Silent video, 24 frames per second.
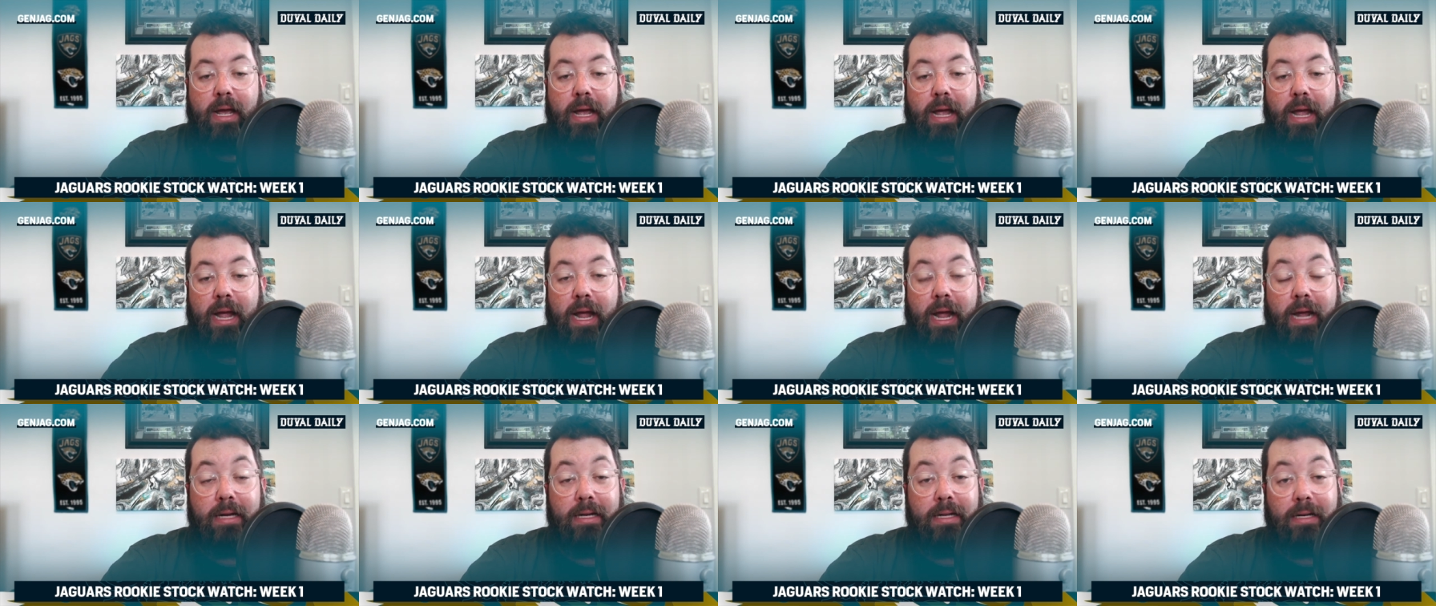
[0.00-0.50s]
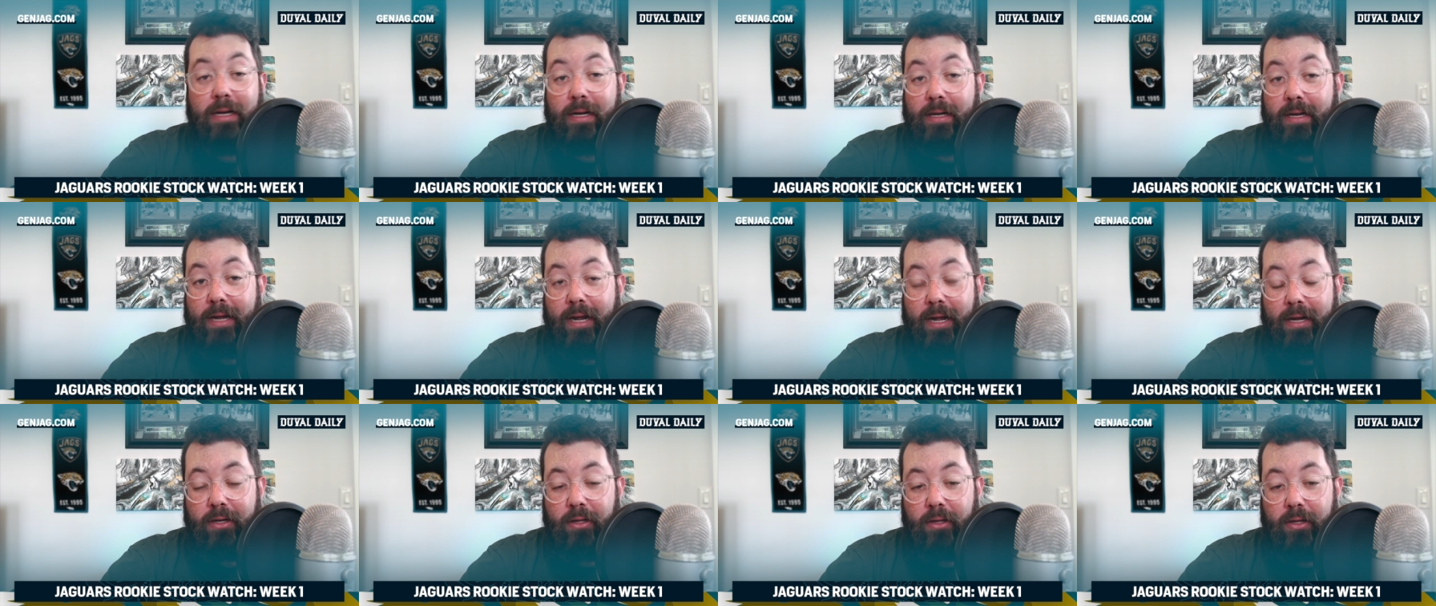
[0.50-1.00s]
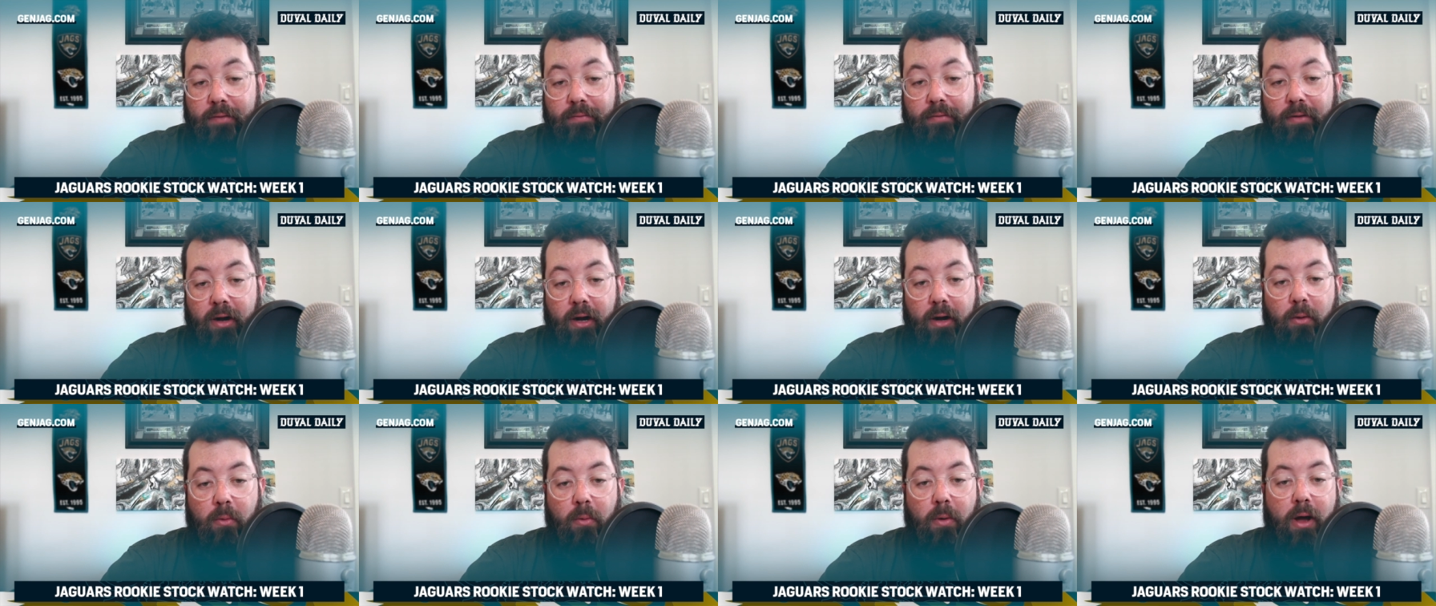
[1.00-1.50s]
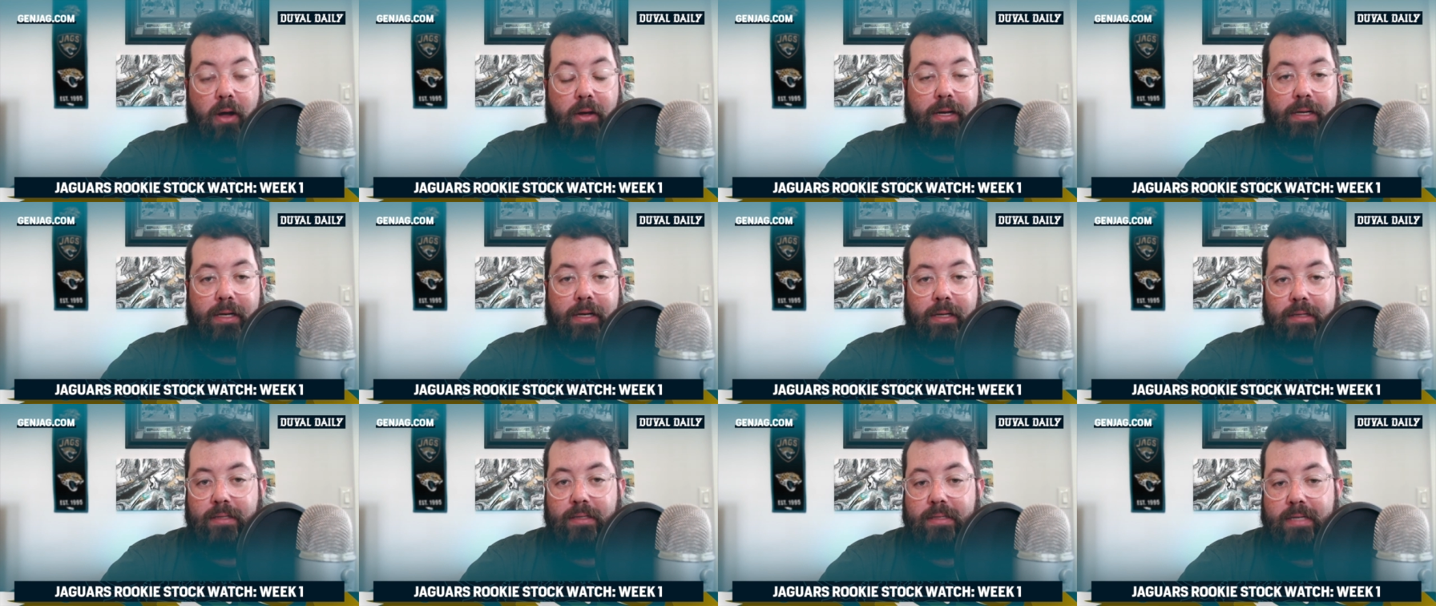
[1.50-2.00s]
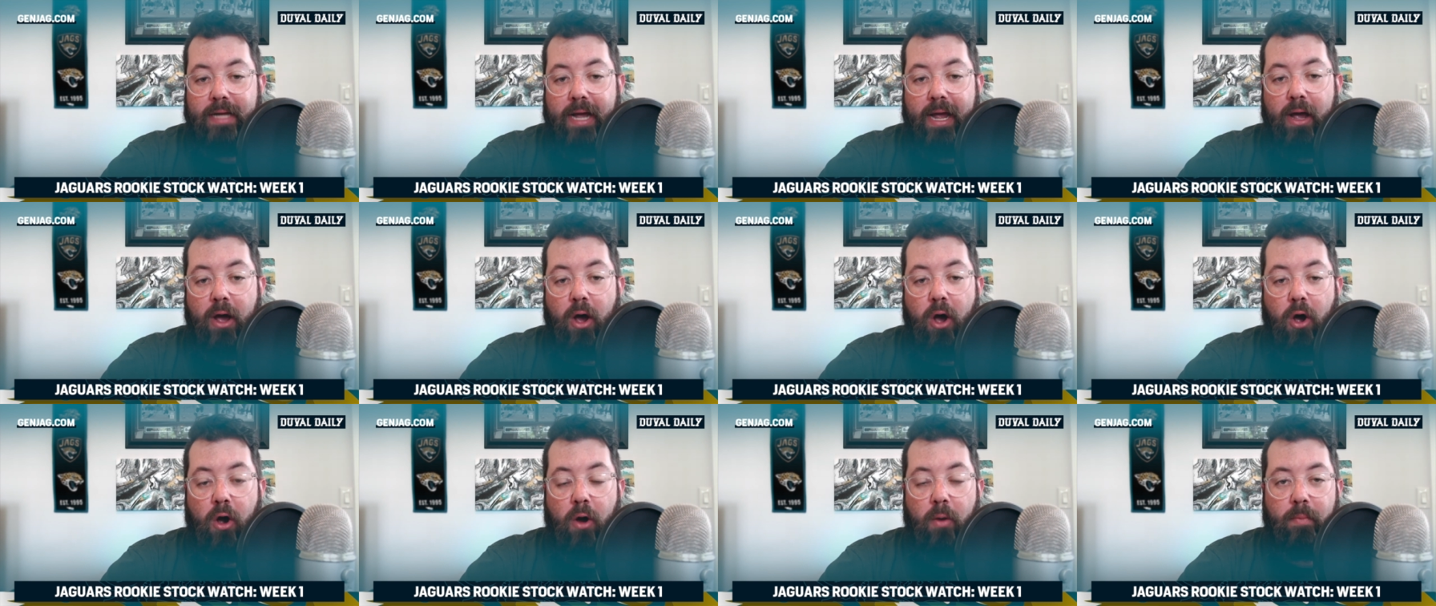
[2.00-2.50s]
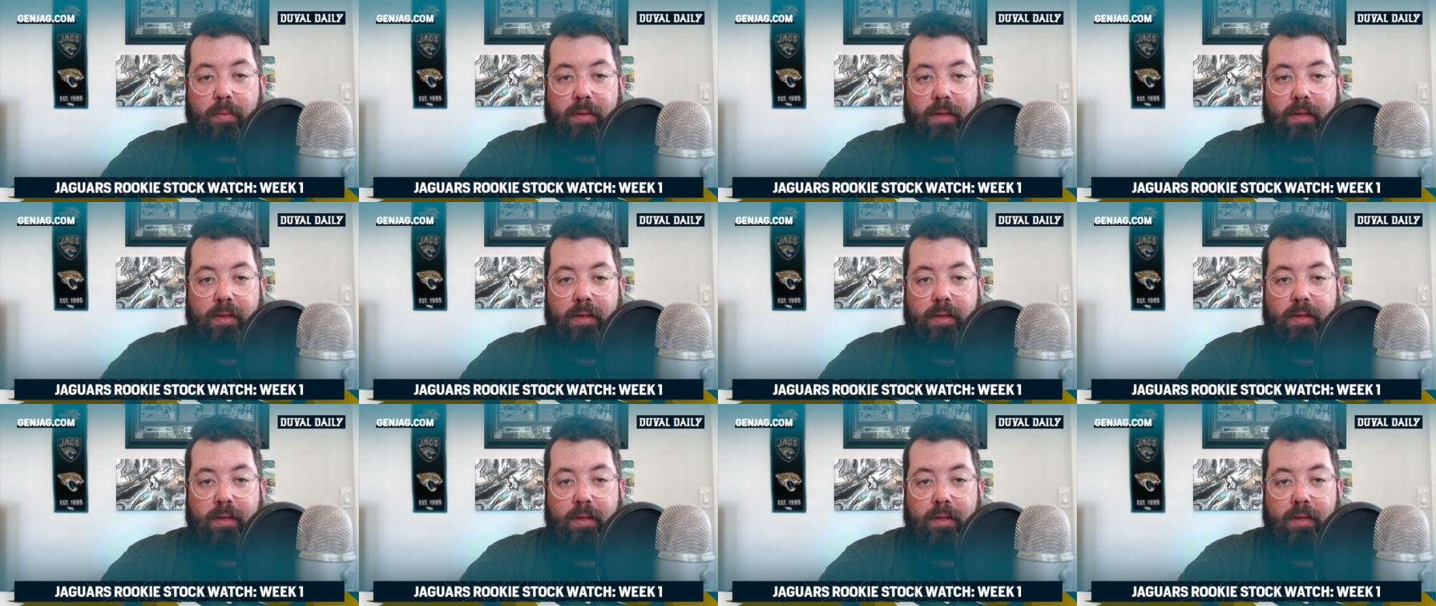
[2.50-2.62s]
And he didn't handle it very well. He didn't stay home.